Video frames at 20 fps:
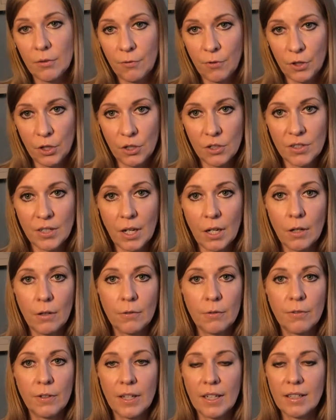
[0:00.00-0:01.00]
for
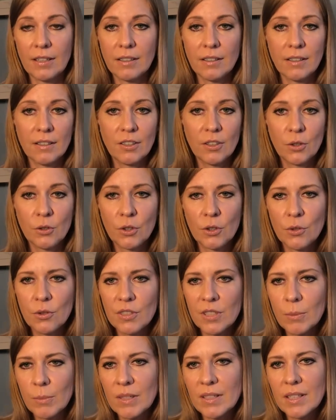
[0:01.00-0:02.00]
yourself and,
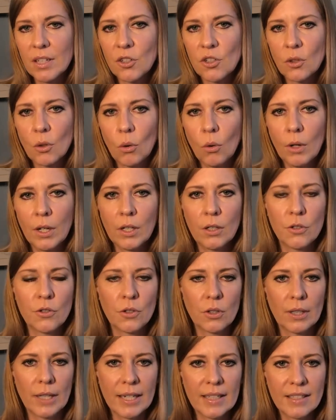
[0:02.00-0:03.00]
use some essential oils
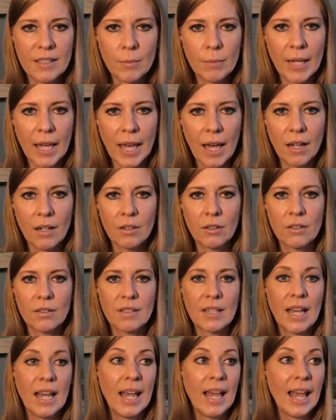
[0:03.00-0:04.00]
or light some candles.
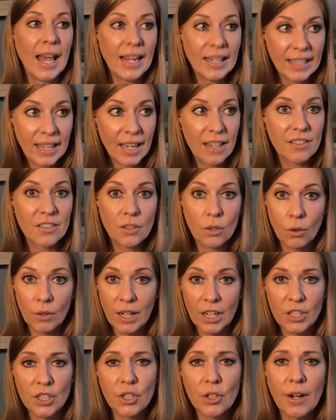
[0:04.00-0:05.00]
And yes, go
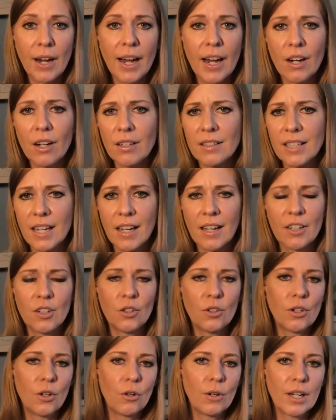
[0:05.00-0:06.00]
get your hair done
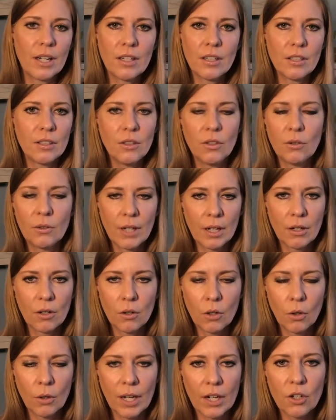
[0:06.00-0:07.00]
or go
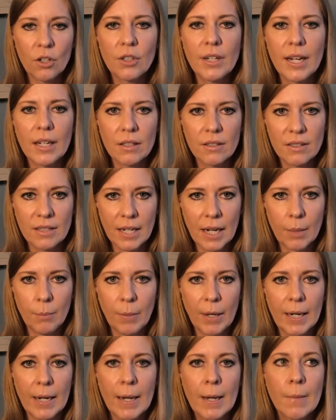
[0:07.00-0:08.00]
get your nails done.
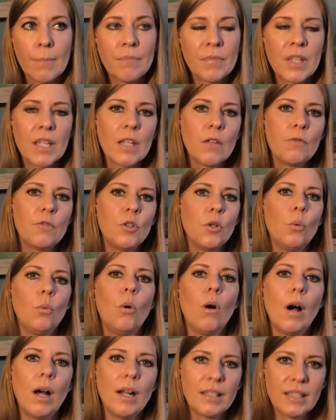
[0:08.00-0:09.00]
But if you
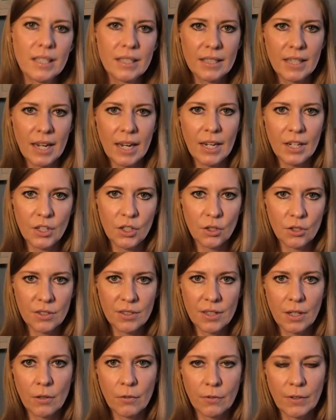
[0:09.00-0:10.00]
want to take your
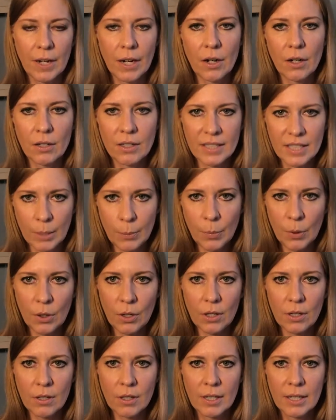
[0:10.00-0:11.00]
self-care
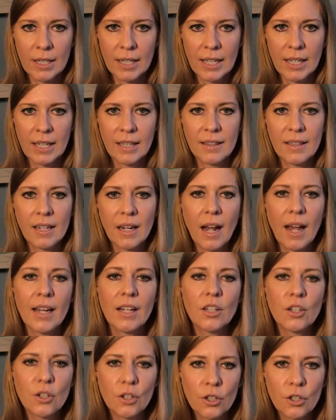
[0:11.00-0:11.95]
deeper, then I